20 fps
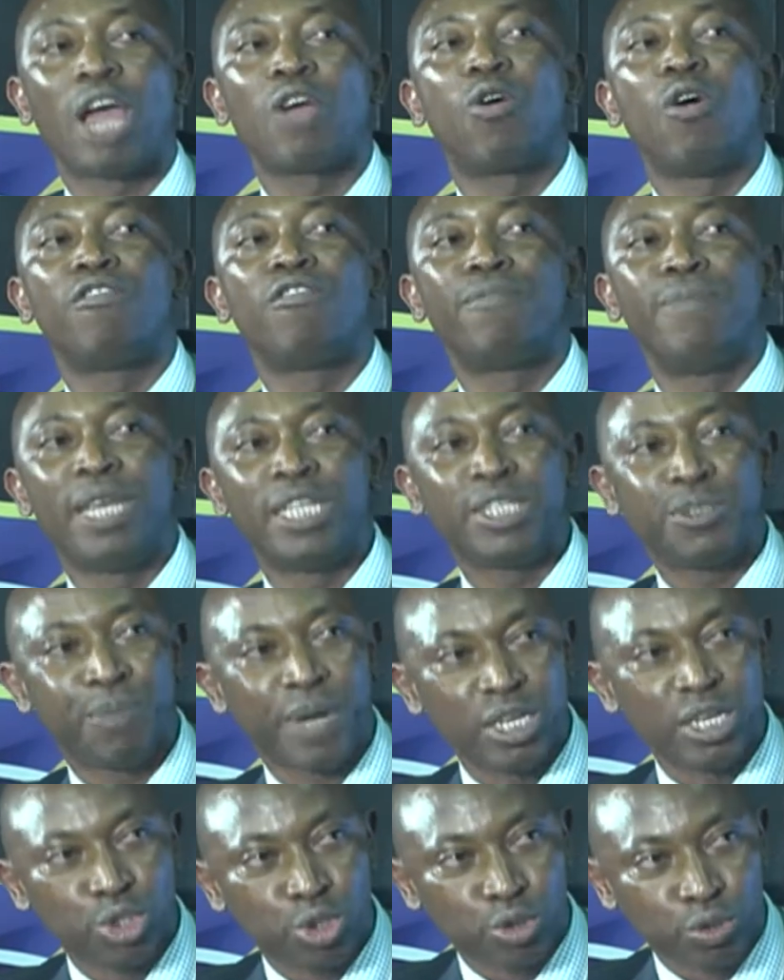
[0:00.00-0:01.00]
government
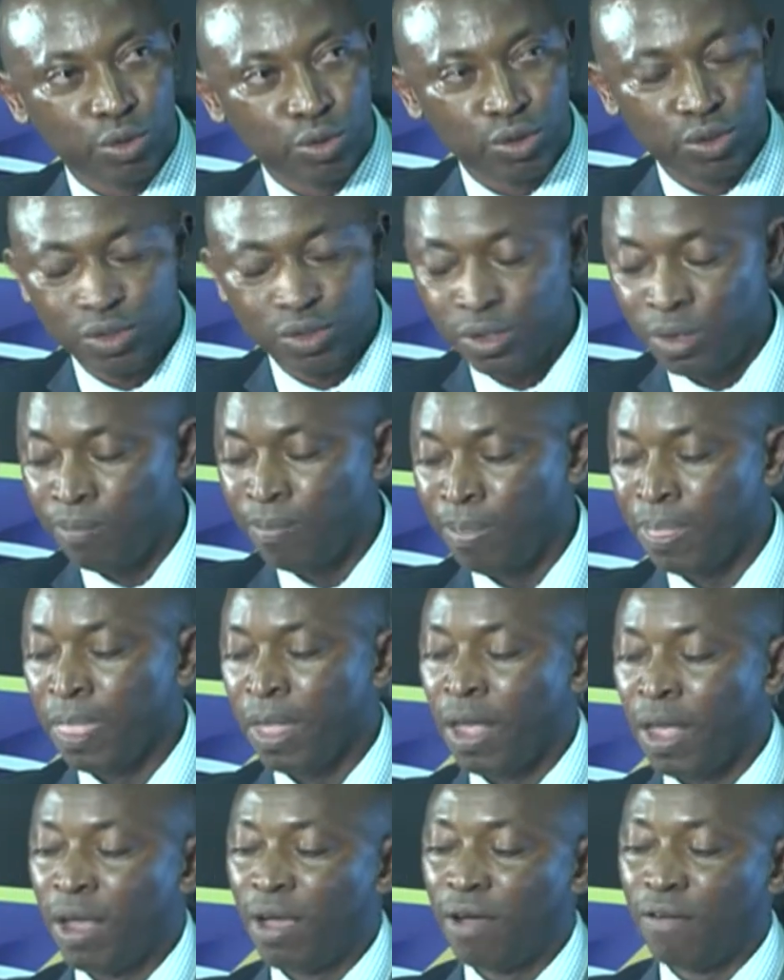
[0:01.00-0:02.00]
pensions.
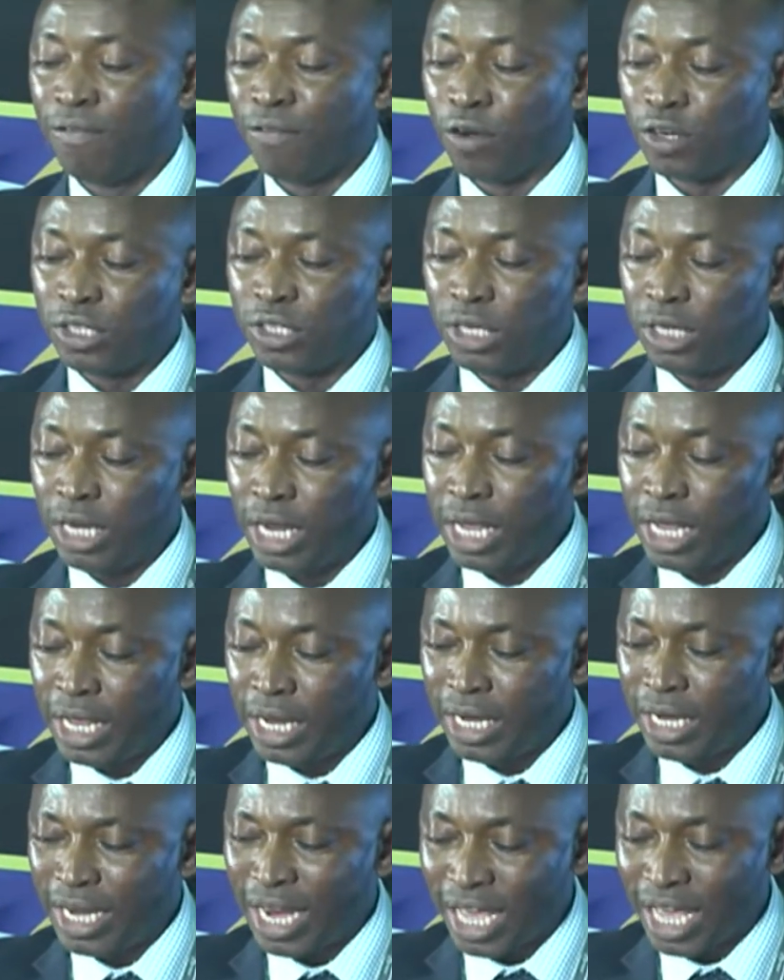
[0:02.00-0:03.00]
For the
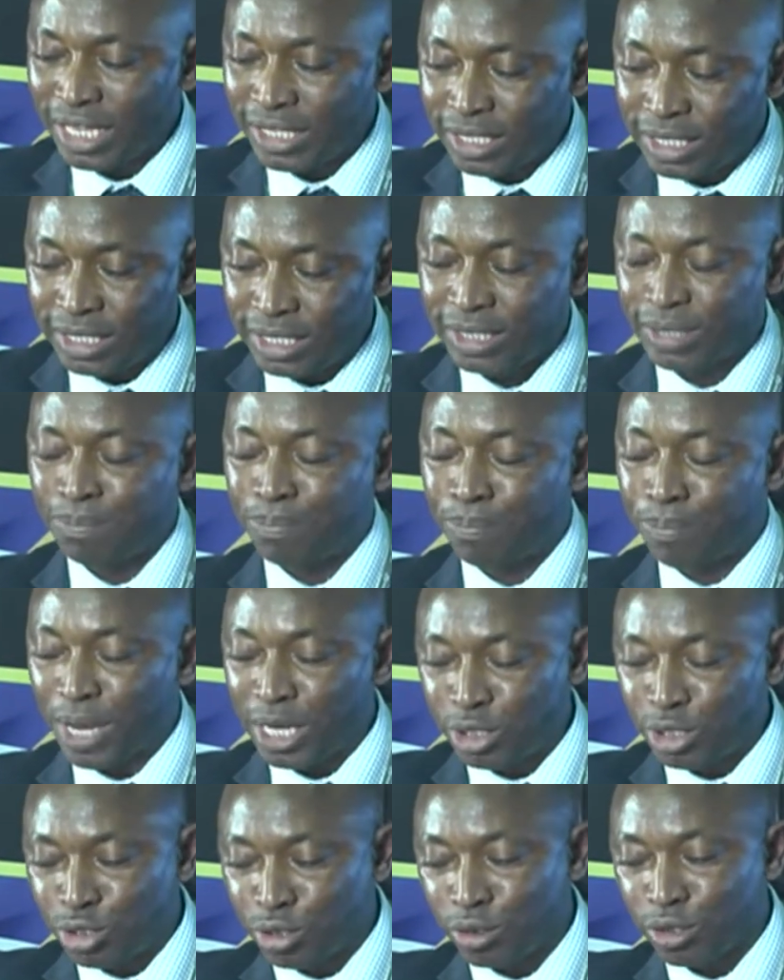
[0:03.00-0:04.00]
NASSIT
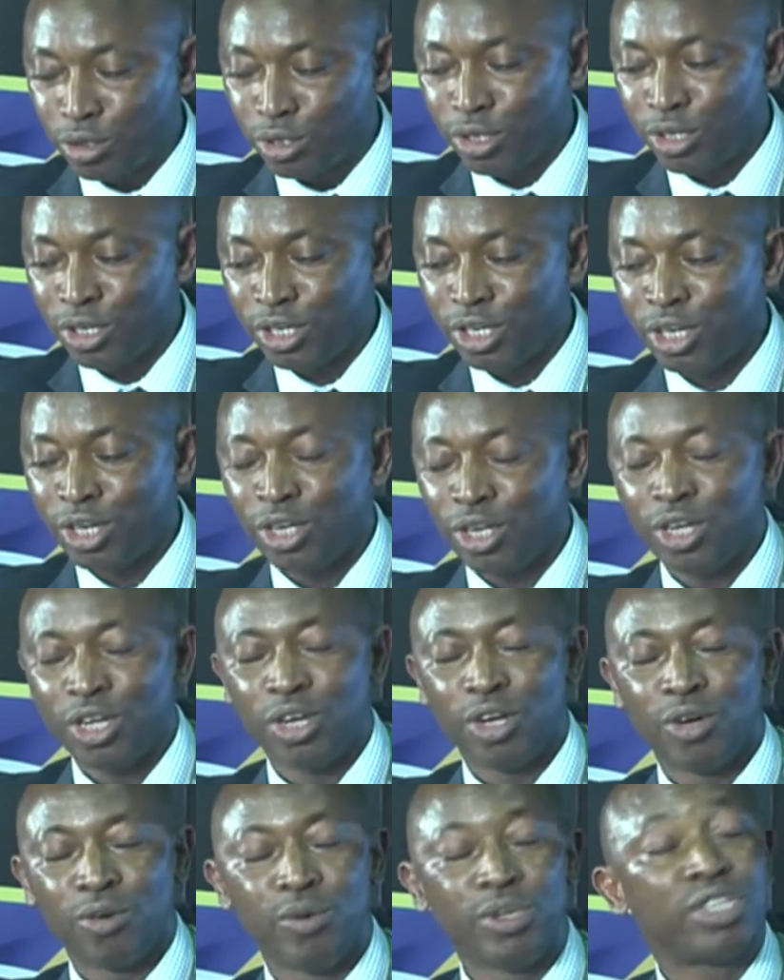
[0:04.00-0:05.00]
pension,
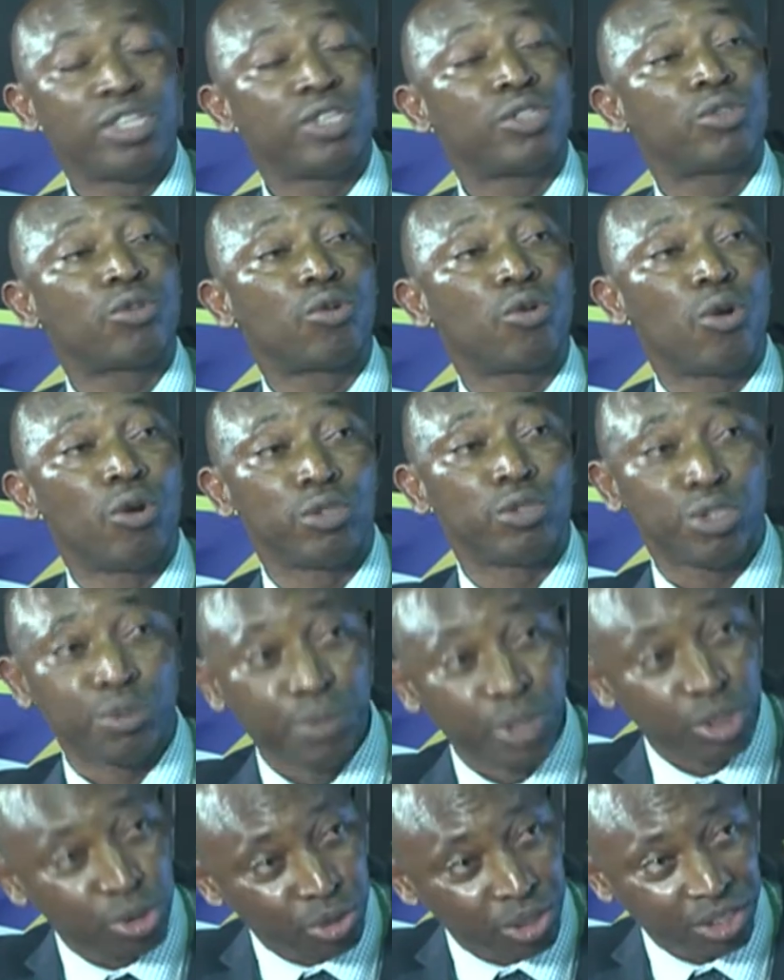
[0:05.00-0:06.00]
which is
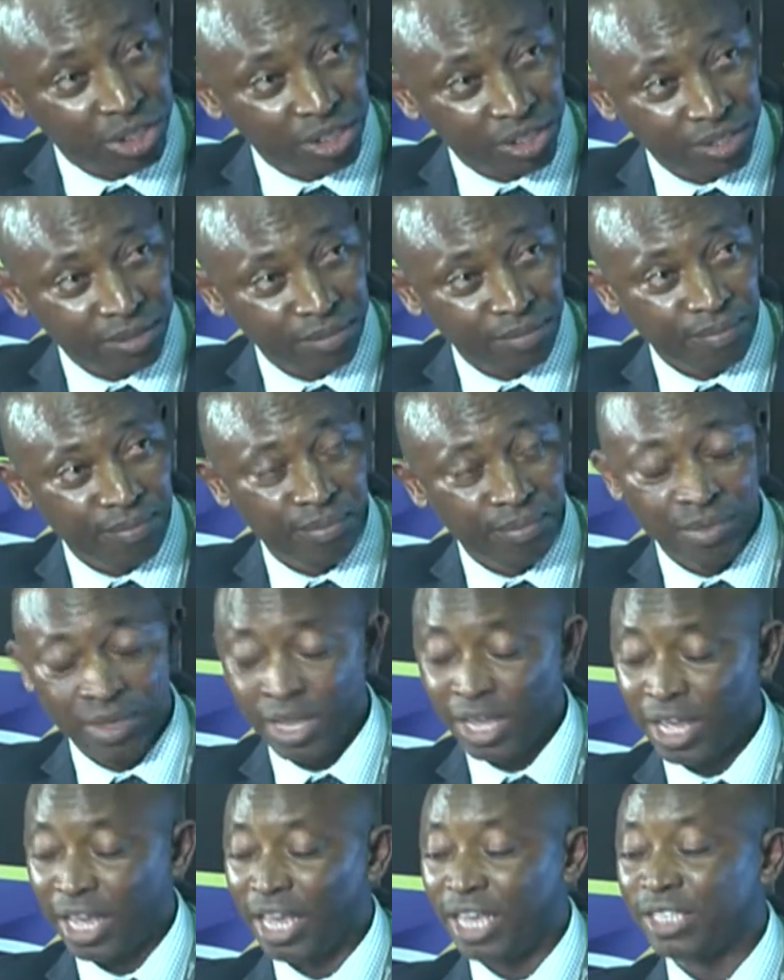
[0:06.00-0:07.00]
contributory,
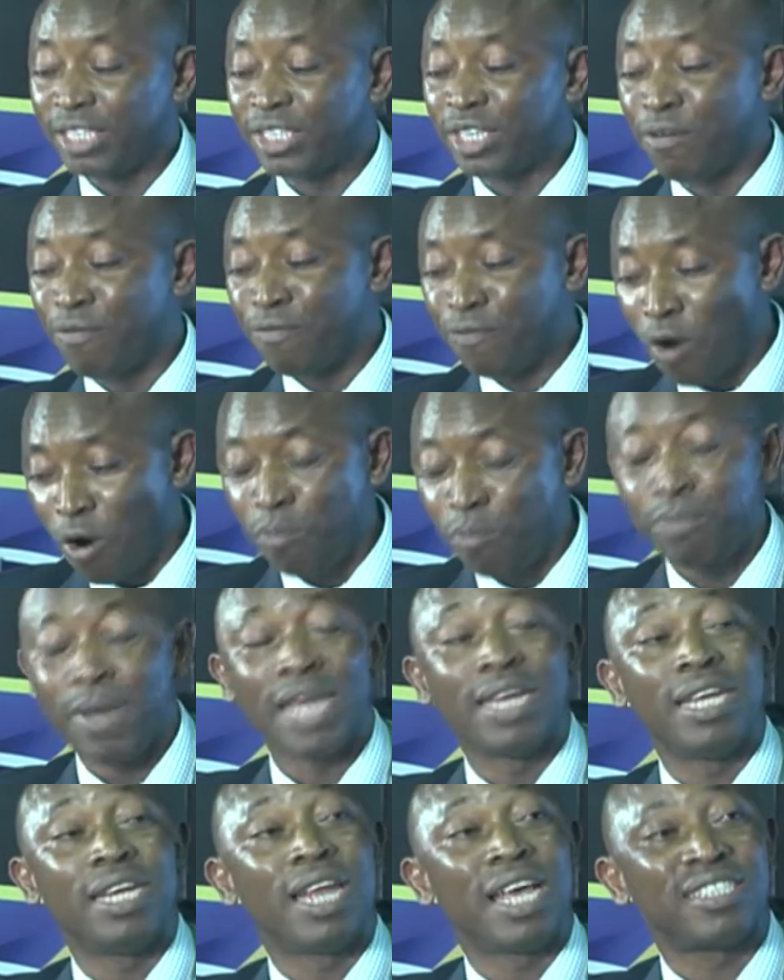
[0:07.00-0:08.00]
is informed by
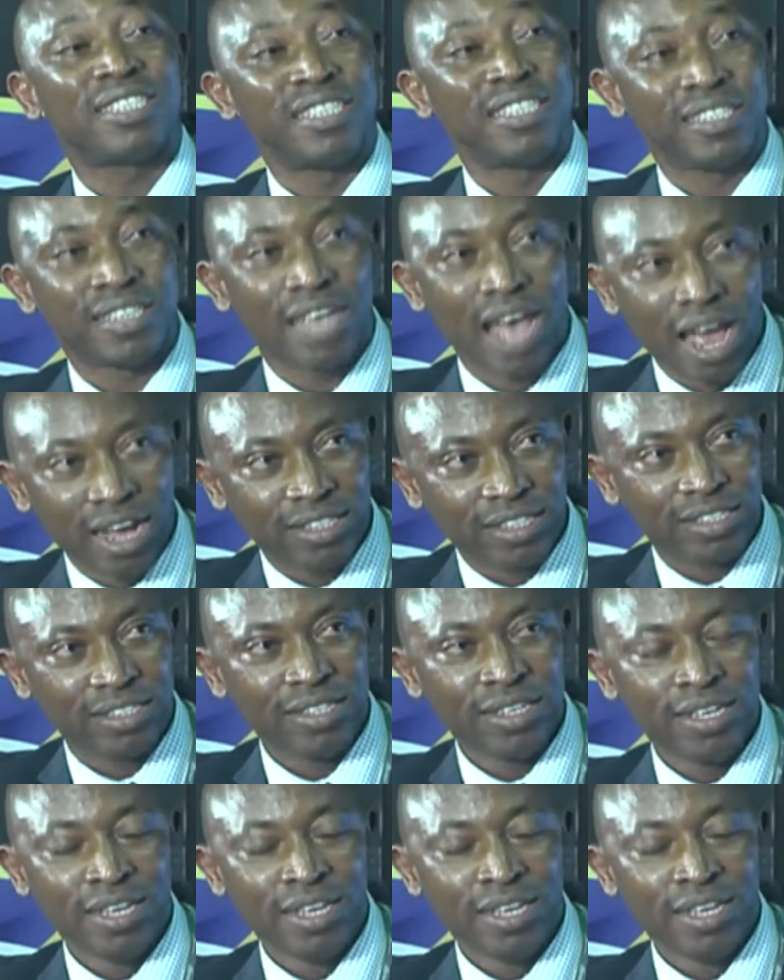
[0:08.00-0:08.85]
the NASSIT Act.